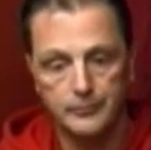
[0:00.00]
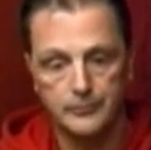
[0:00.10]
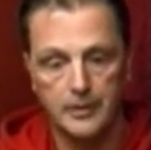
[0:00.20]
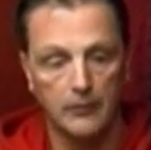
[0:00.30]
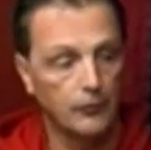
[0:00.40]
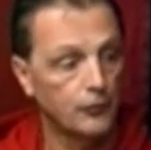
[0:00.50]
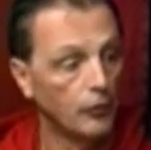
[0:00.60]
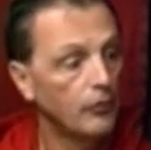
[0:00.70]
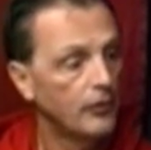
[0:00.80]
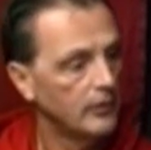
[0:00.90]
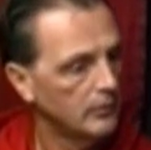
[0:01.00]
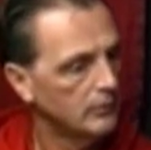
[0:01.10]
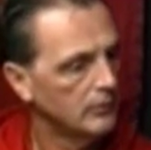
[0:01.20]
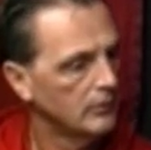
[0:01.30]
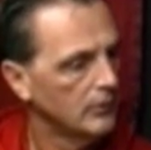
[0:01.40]
Tell the truth.
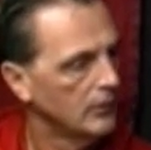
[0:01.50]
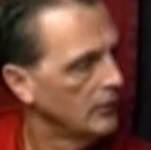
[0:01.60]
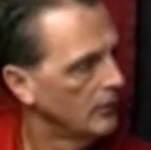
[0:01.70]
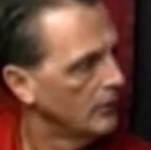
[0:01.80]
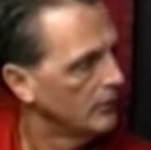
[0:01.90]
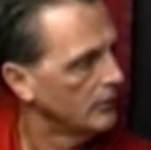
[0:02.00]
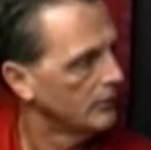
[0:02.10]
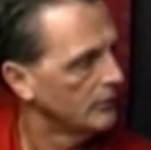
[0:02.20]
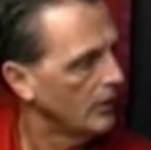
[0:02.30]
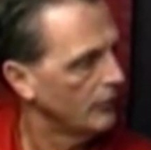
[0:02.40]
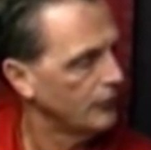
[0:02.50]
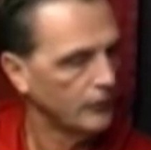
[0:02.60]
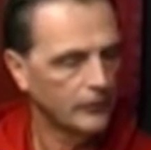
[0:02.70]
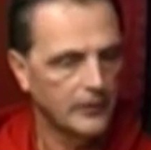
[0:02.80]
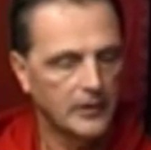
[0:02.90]
Tell the
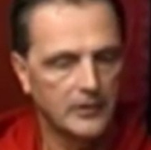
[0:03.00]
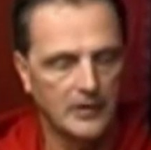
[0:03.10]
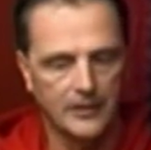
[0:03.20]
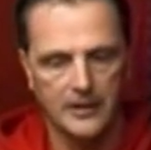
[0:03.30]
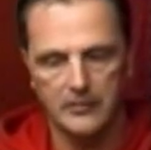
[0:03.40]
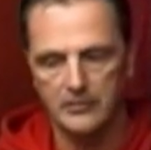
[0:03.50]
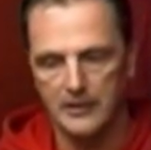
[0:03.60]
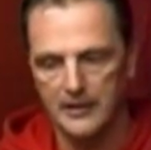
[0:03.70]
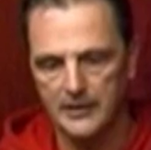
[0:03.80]
truth. The kids, I think there's a lot of